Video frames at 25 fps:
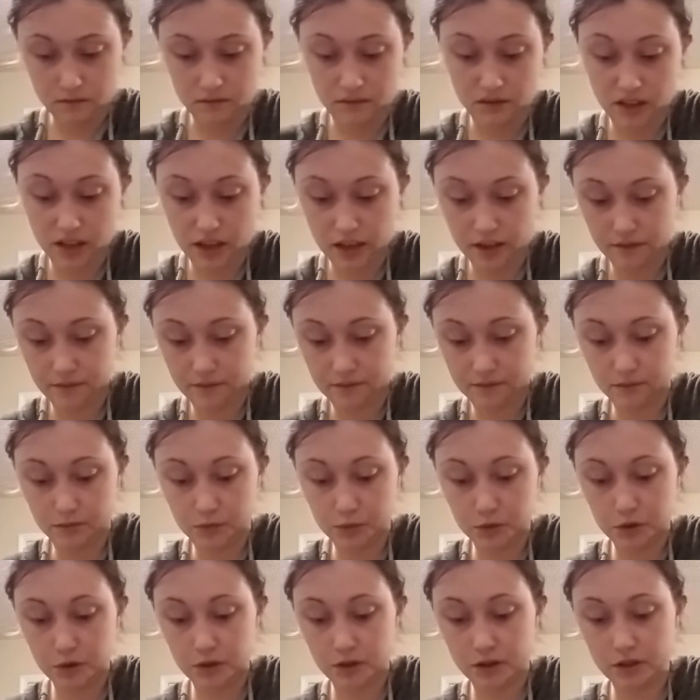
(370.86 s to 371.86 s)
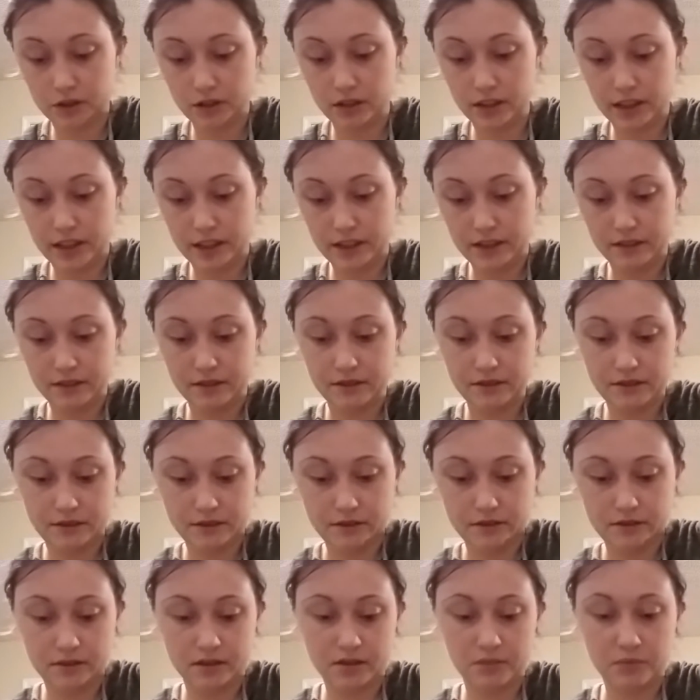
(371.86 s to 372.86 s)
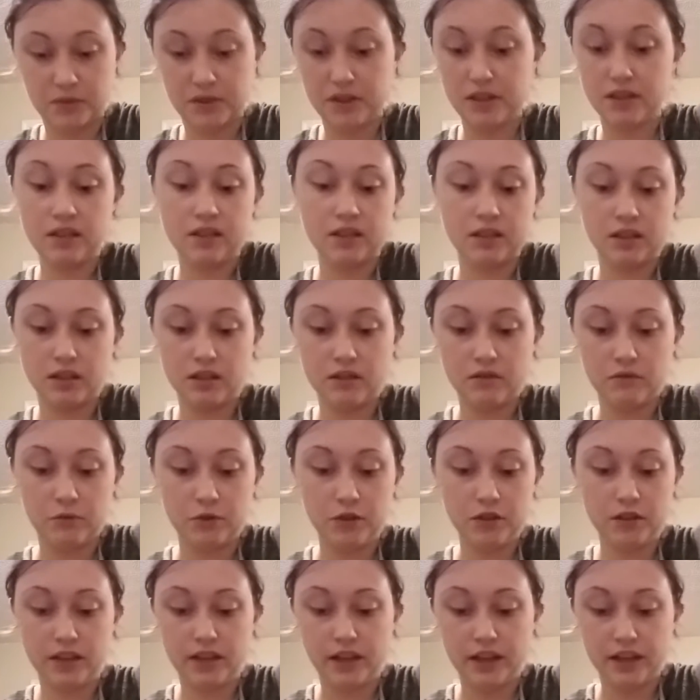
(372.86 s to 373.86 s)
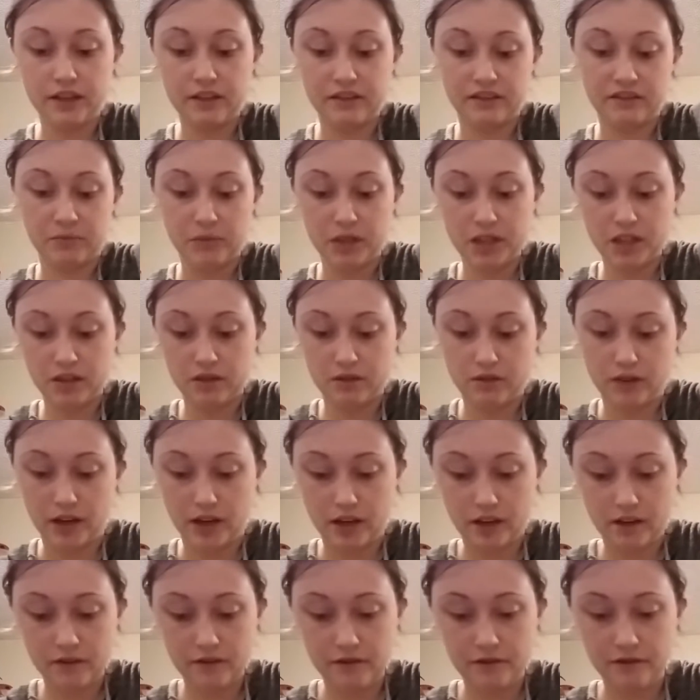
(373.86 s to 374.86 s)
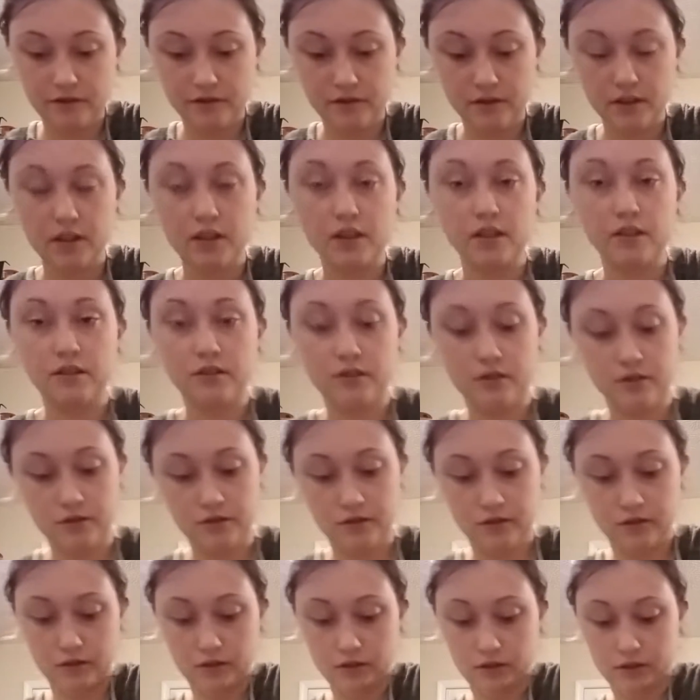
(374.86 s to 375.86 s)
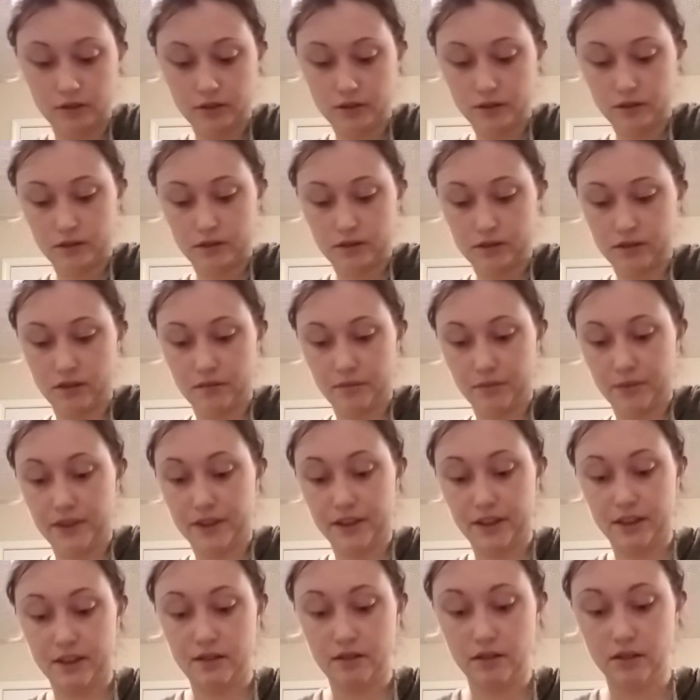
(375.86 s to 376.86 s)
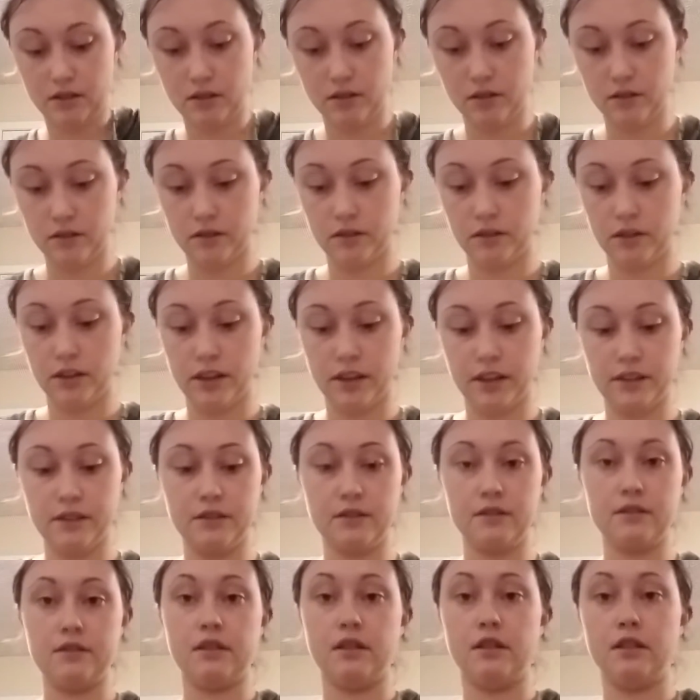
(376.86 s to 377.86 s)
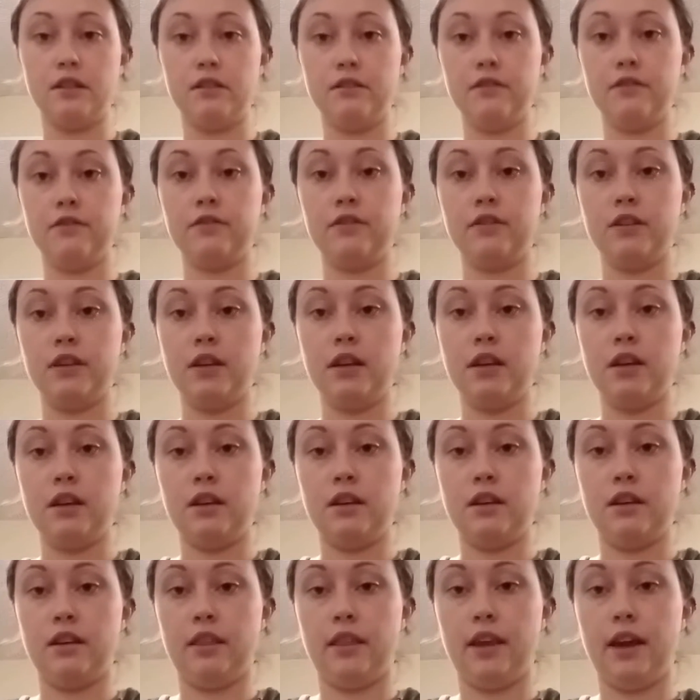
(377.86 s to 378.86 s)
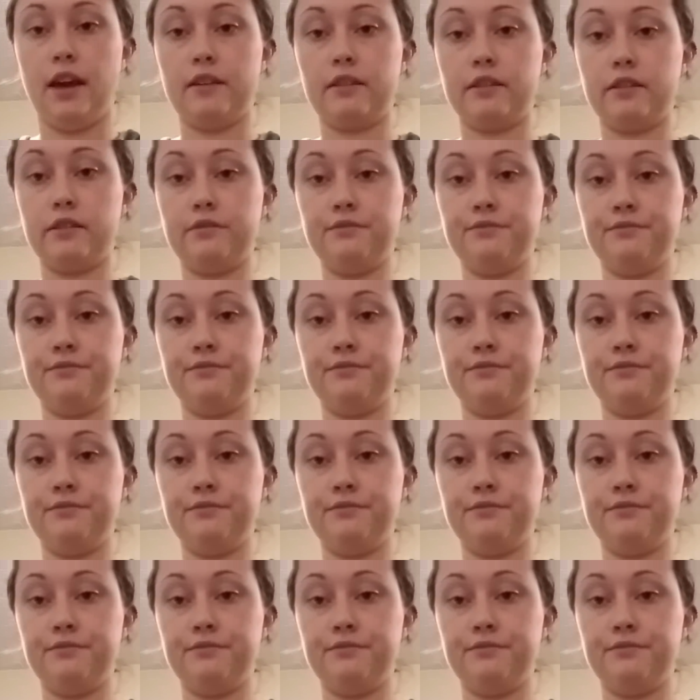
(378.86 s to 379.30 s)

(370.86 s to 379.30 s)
yeah, more or less, depending on what kind of meat you have, it should look something along the lines of that.